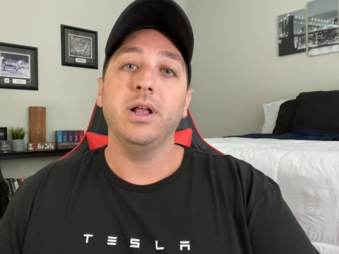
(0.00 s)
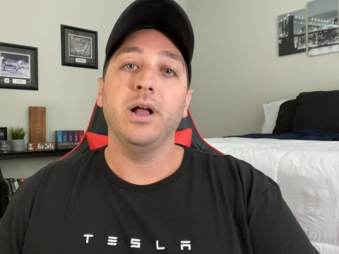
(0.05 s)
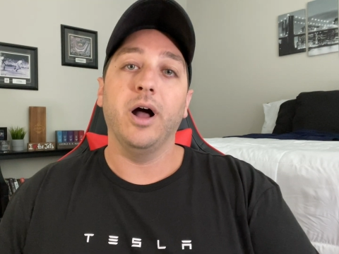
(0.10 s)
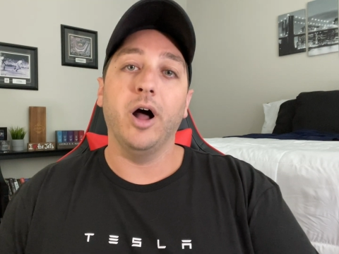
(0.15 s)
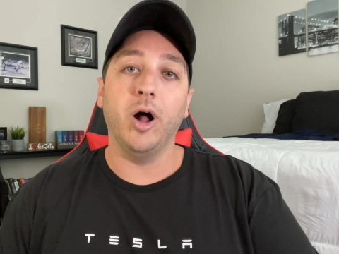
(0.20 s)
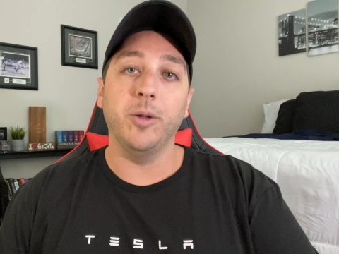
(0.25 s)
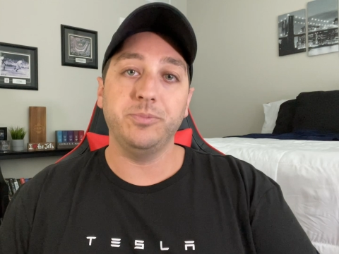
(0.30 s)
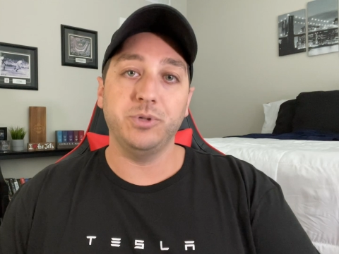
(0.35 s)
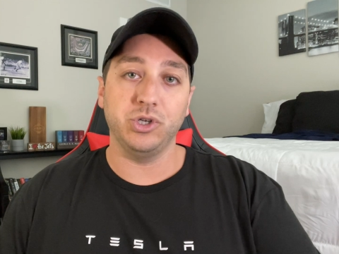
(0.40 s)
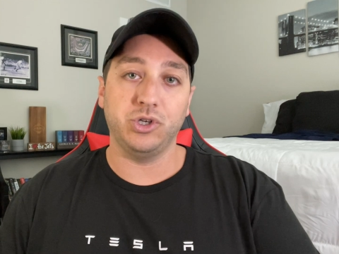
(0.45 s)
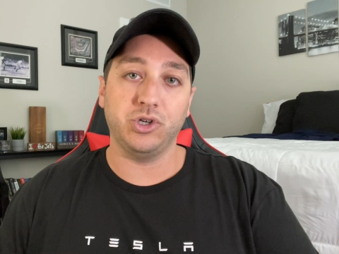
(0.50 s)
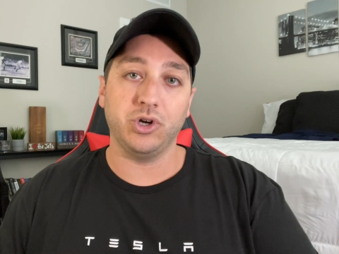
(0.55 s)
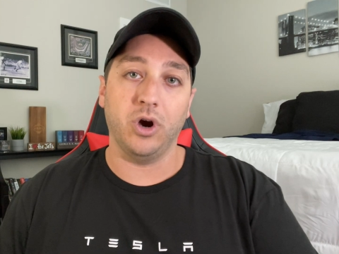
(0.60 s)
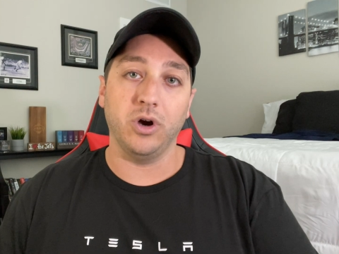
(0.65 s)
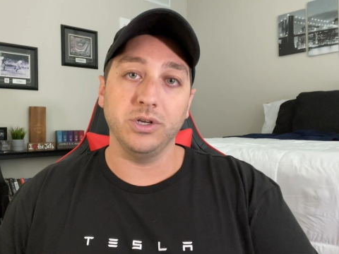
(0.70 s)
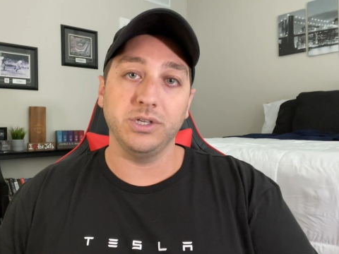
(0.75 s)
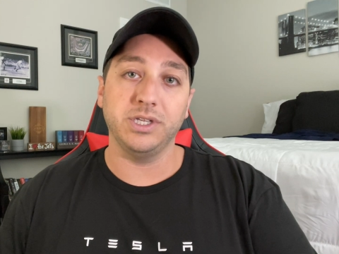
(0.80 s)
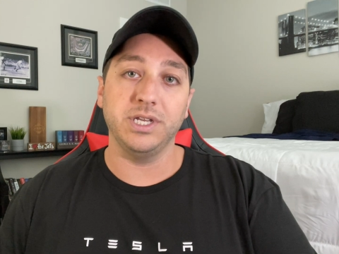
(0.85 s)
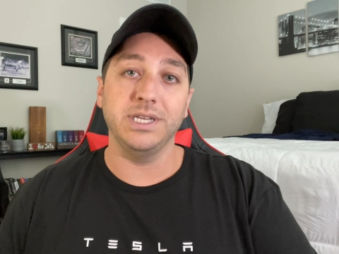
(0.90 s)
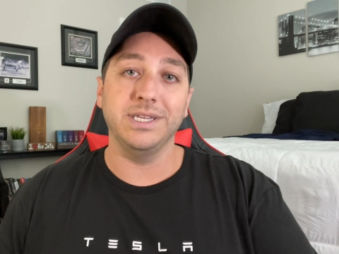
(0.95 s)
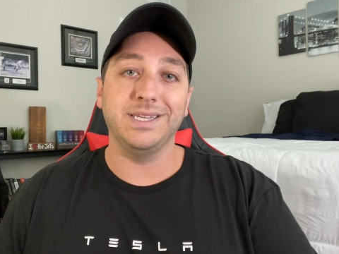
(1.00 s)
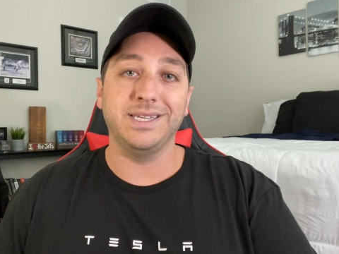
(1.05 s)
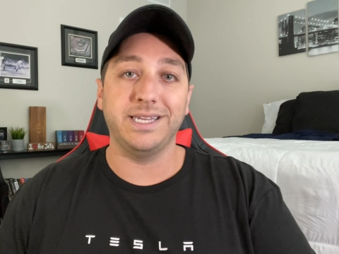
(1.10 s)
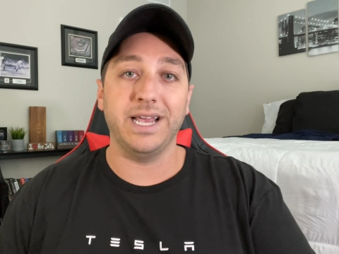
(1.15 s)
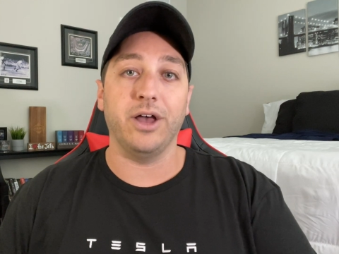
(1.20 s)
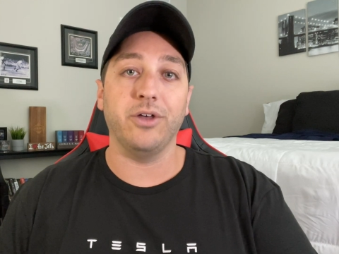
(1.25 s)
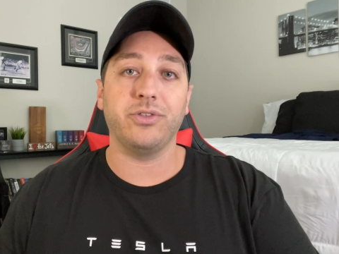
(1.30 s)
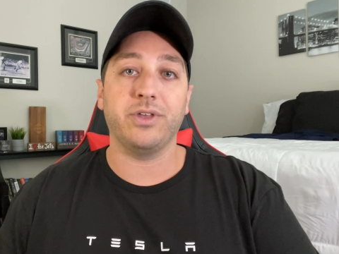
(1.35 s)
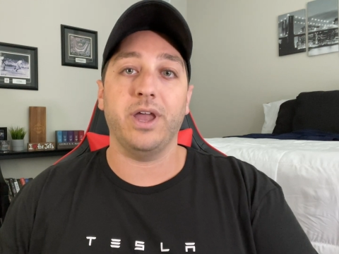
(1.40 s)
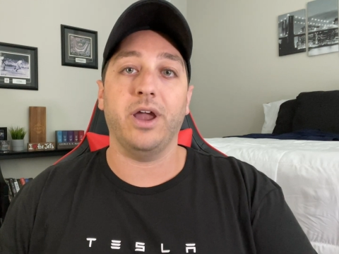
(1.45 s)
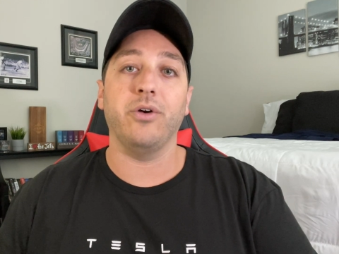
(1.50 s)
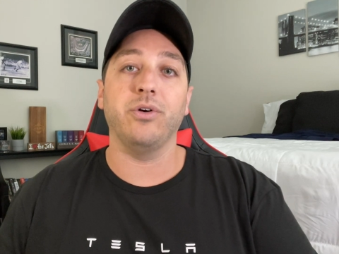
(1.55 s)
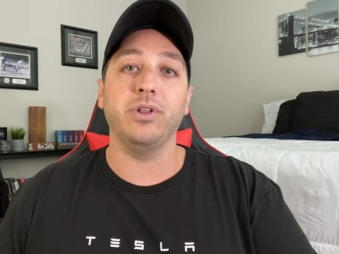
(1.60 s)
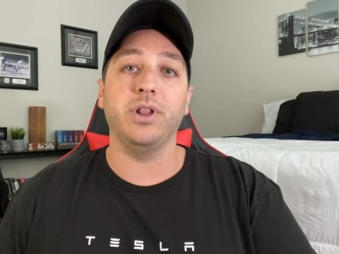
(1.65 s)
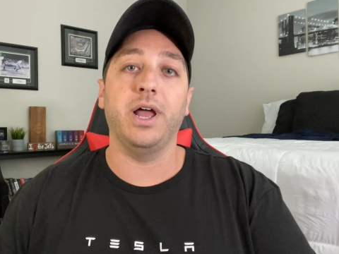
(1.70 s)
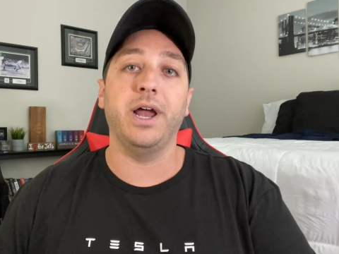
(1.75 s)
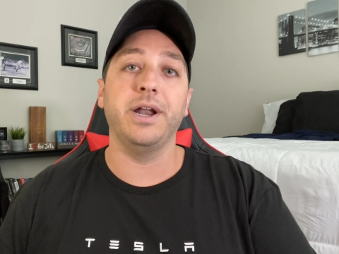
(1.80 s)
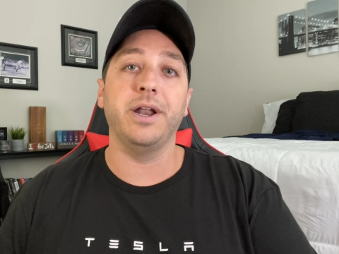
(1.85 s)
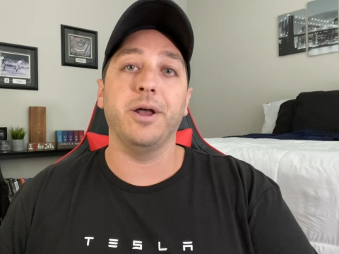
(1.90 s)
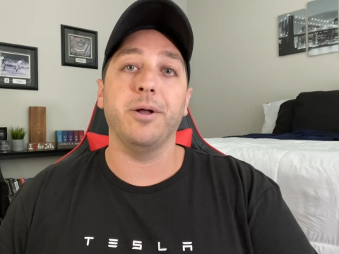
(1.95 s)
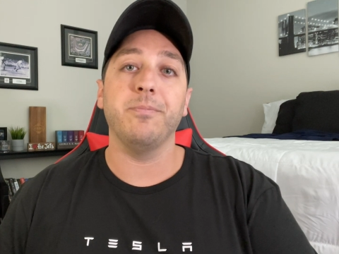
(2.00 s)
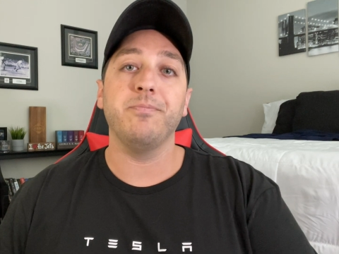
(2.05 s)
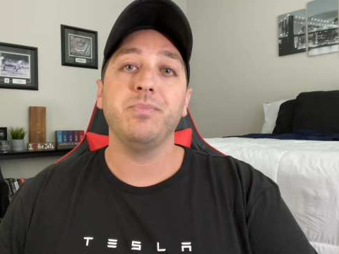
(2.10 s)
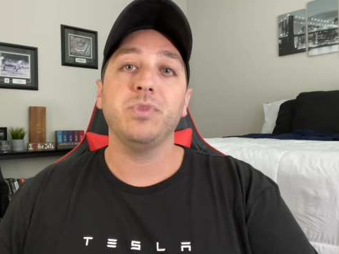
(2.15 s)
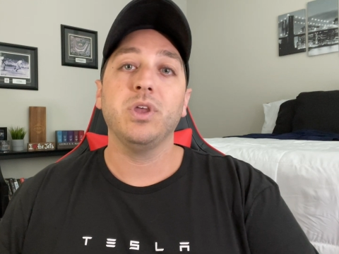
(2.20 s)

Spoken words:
up to Charleston, South Carolina.